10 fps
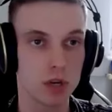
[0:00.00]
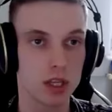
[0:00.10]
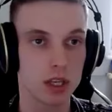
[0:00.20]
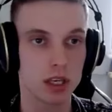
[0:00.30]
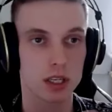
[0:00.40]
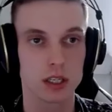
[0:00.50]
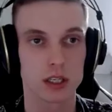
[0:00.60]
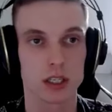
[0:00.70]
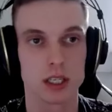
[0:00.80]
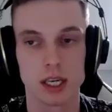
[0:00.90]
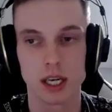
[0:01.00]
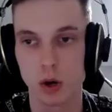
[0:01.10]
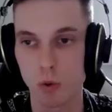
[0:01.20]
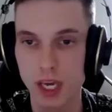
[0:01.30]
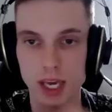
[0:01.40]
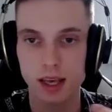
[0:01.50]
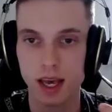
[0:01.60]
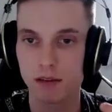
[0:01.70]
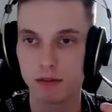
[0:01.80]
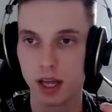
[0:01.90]
meeting, we can
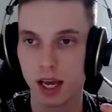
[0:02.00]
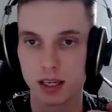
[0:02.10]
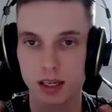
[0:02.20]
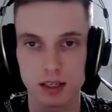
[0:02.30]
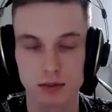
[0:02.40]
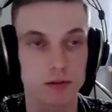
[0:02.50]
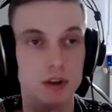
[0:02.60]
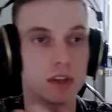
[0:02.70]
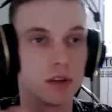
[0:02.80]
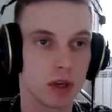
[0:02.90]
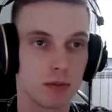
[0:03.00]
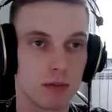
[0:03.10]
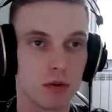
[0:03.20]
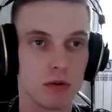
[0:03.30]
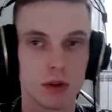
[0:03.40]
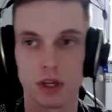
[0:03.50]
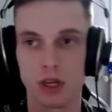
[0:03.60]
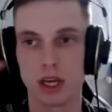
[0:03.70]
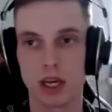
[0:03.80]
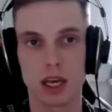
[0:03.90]
have like 50 people
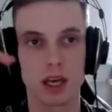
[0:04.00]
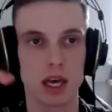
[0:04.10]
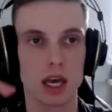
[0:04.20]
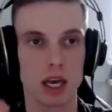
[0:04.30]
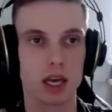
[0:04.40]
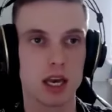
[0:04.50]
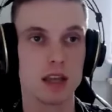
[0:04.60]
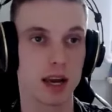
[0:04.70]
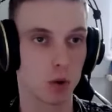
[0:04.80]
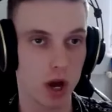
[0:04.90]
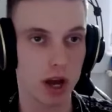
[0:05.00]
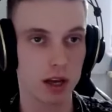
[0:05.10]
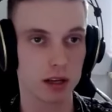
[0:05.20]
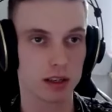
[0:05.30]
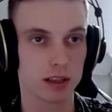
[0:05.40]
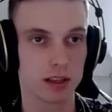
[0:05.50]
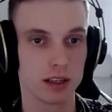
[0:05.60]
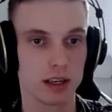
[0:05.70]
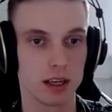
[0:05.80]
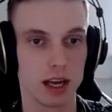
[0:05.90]
in a queue,
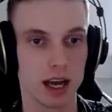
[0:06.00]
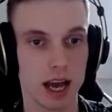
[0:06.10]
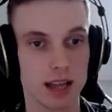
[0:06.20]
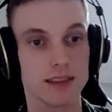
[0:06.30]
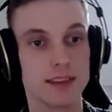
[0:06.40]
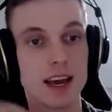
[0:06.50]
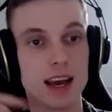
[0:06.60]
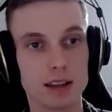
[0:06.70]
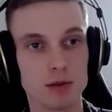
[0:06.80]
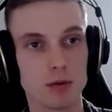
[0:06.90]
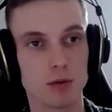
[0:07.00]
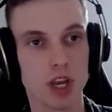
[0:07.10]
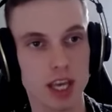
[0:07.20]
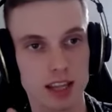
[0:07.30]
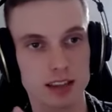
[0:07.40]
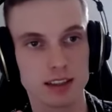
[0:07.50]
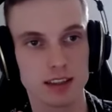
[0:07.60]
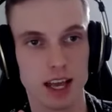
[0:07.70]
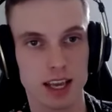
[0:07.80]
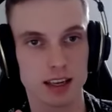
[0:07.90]
and then we can
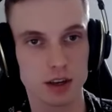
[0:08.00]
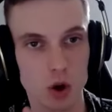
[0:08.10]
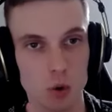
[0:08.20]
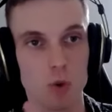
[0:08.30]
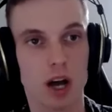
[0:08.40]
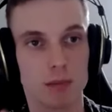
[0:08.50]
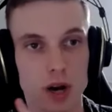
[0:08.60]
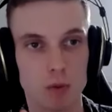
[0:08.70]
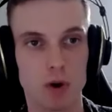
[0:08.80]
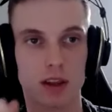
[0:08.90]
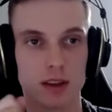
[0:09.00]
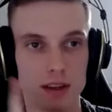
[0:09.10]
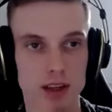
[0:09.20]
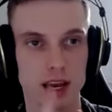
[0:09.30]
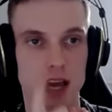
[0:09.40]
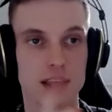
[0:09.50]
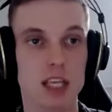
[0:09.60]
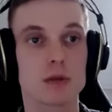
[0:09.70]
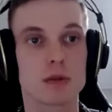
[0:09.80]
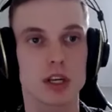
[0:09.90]
like go one by one and
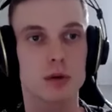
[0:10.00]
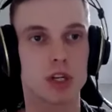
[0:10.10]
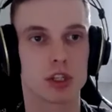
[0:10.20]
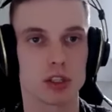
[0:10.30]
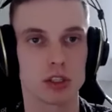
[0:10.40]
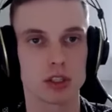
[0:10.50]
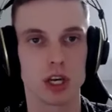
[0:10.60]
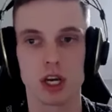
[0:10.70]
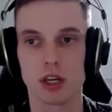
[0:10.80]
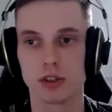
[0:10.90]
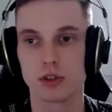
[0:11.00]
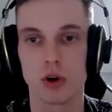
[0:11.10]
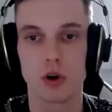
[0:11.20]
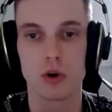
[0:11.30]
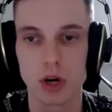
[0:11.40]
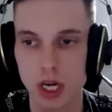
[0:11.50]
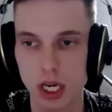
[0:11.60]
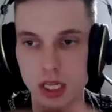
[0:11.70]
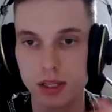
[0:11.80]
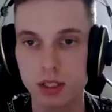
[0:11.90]
ask for the questions. So
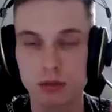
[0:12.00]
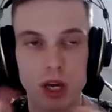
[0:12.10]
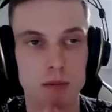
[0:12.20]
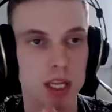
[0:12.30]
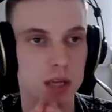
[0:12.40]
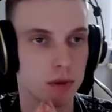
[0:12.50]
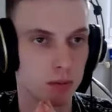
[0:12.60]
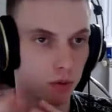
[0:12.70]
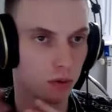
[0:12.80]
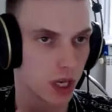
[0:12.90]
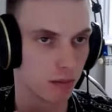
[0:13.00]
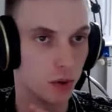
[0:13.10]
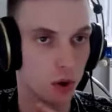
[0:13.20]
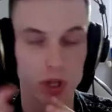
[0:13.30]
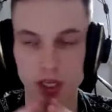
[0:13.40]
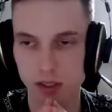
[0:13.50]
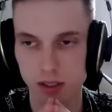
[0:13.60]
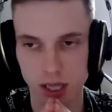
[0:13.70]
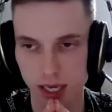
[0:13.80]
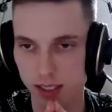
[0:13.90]
in this way, many people in Poland
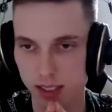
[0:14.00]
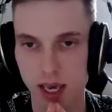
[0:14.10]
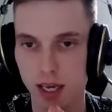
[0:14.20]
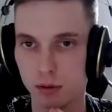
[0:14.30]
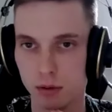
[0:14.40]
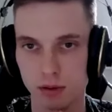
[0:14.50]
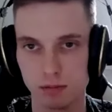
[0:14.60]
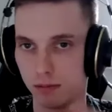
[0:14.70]
like scale